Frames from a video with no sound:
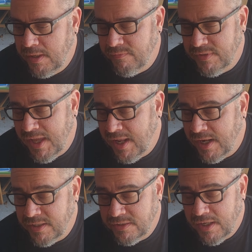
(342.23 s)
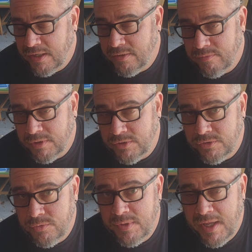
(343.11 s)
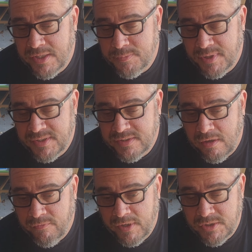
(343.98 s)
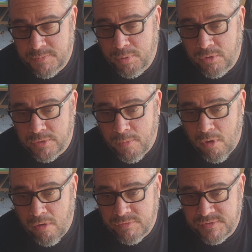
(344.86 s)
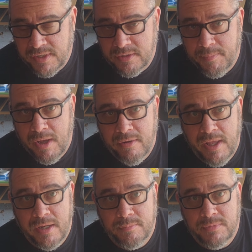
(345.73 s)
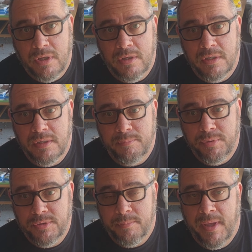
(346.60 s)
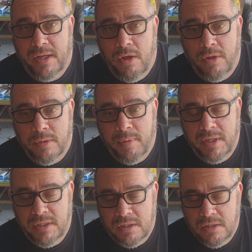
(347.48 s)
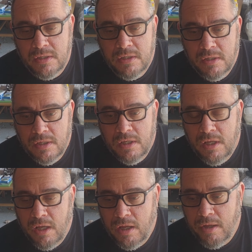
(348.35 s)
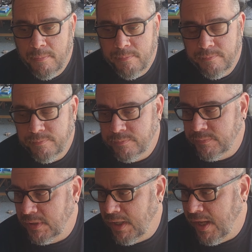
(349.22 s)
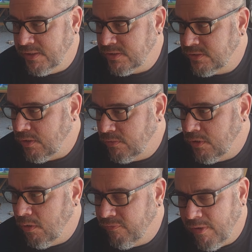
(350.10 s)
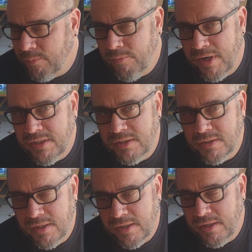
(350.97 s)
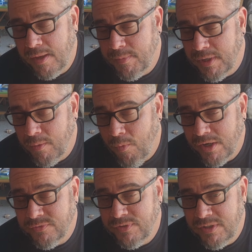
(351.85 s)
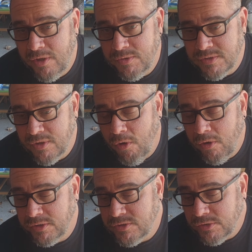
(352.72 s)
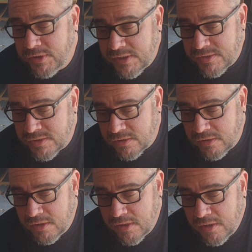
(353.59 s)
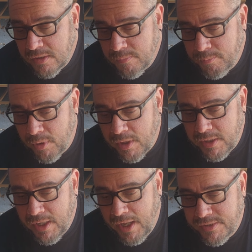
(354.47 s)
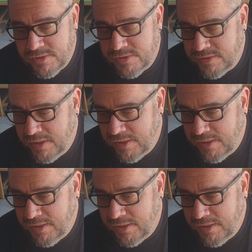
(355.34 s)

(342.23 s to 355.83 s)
Even that, I didn't really do the heads myself. I just pulled them off, sent them out, had them done, and put them back on the bike. I just don't know if I'm ready. I mean, I watch videos and the Harleys look easier, but I'm just